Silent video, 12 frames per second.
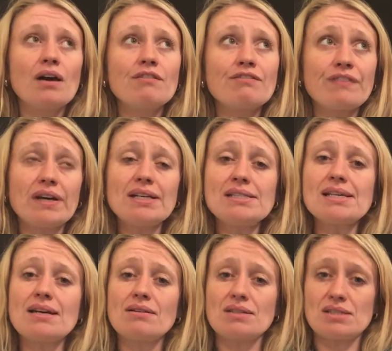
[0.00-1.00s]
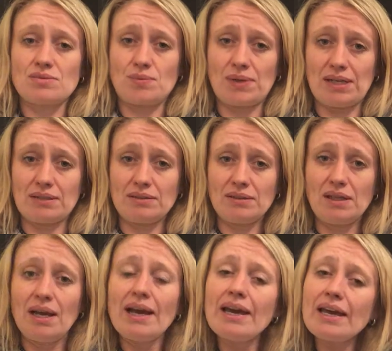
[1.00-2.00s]
Find out as well
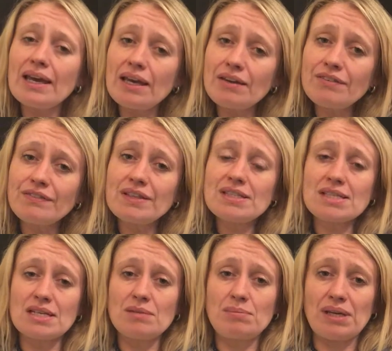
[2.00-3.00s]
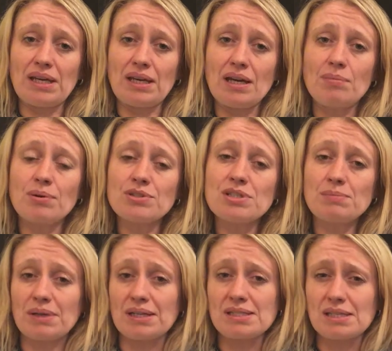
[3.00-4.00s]
if there's going to be a
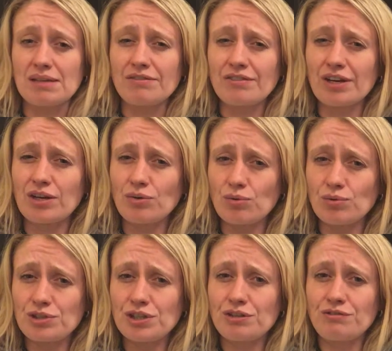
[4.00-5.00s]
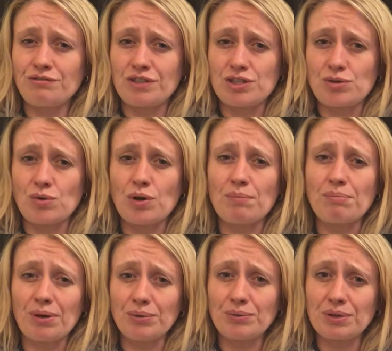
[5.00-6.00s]
possibility for an audio-visual
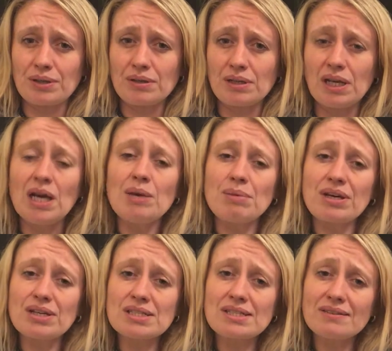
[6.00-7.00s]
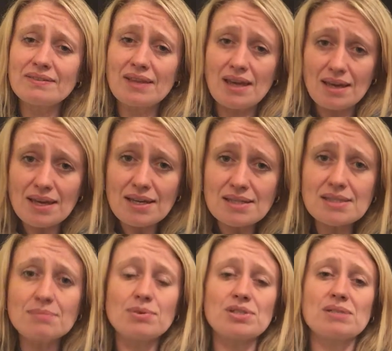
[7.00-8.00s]
component. Because if there is the
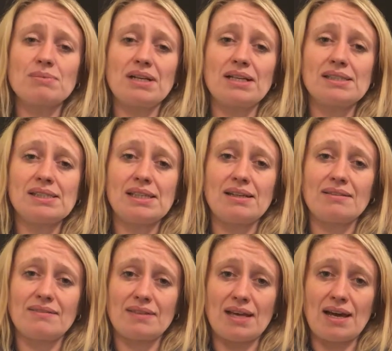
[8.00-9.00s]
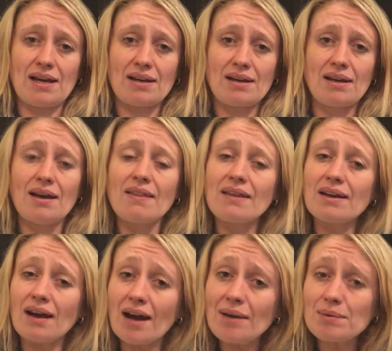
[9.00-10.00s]
possibility of that, then
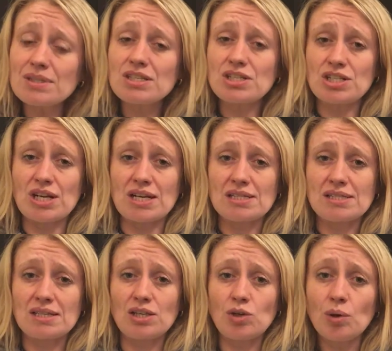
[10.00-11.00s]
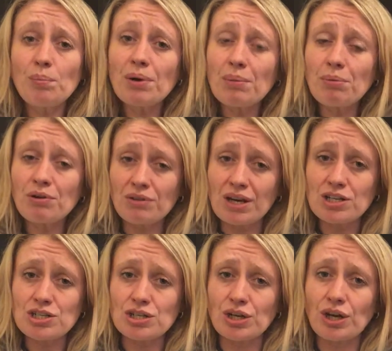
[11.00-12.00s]
I would suggest that your
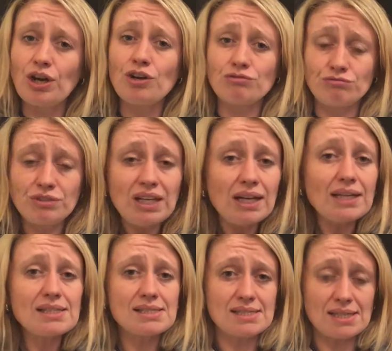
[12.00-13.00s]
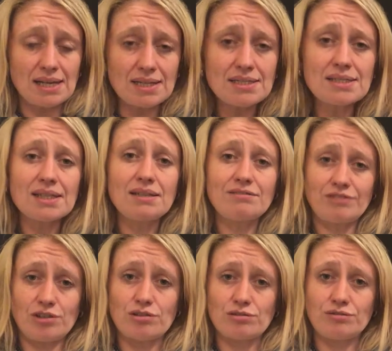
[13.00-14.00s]
preparation really does
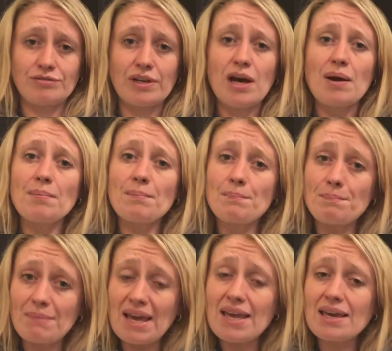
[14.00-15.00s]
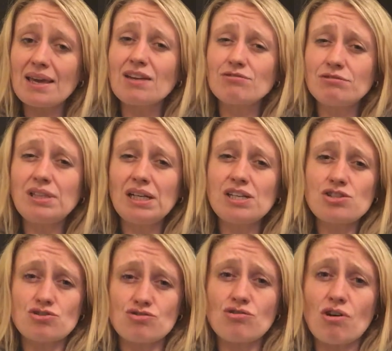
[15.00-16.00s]
involve making a really
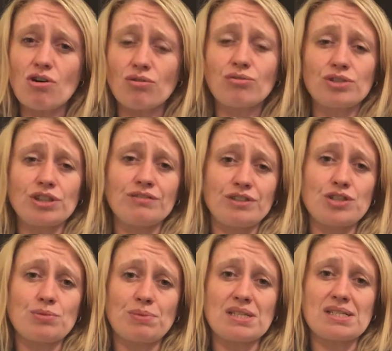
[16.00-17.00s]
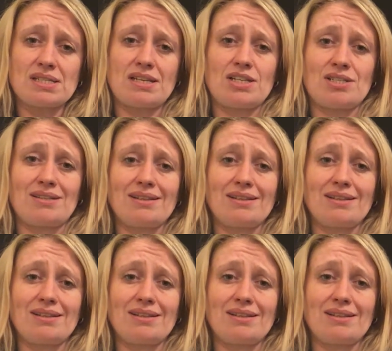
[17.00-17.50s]
strong audio-visual presentation.